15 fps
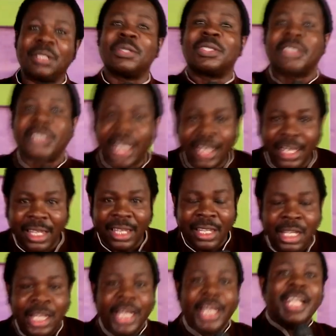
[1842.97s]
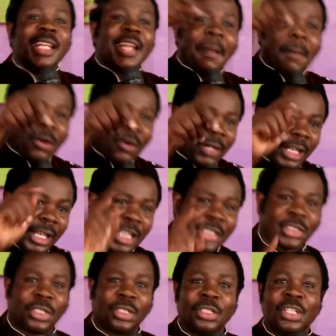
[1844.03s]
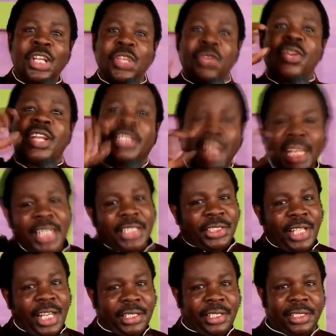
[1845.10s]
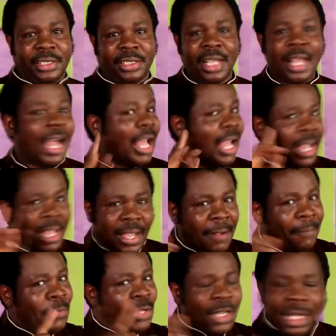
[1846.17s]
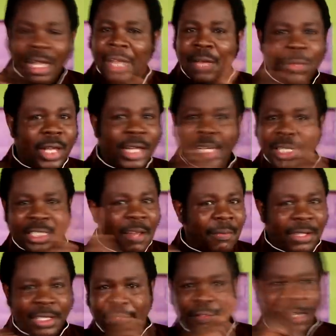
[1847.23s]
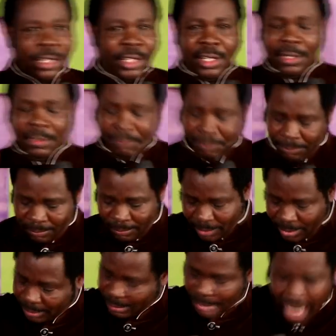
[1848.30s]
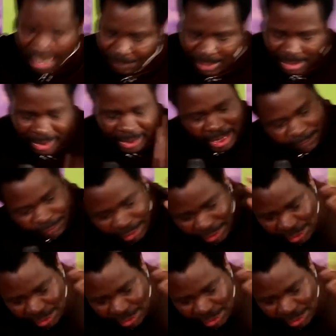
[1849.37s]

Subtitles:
to say in their congregation, you're going to silence churches. We are reading something different here. Something different